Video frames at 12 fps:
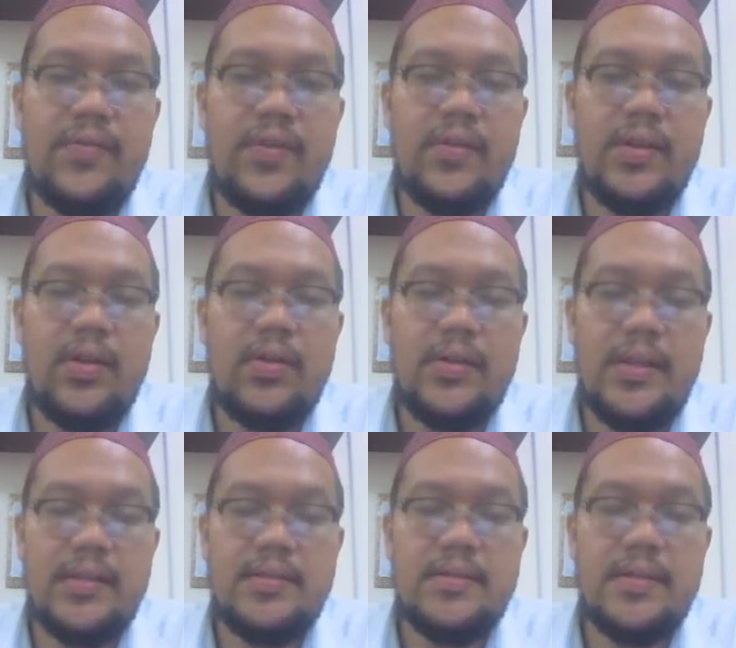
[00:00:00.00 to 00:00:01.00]

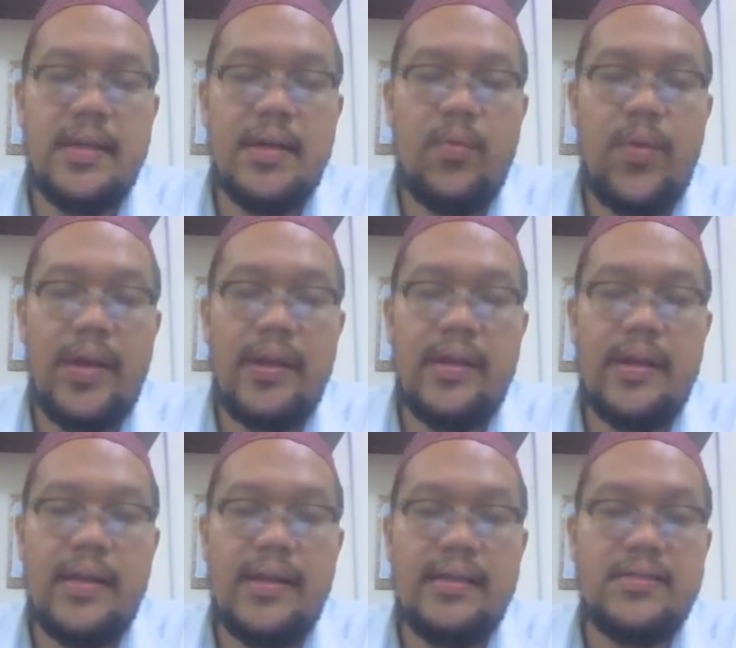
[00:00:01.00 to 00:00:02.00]
notice when
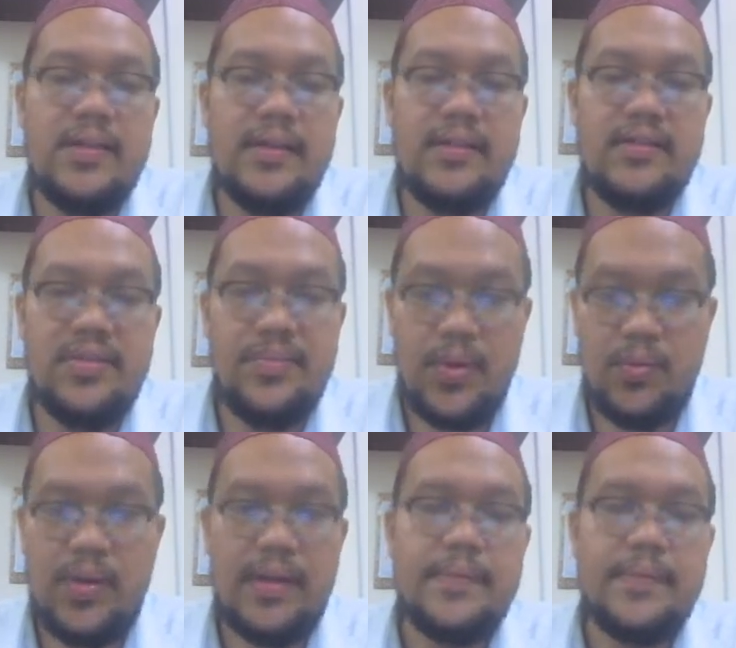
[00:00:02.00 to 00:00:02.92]
it is distributed.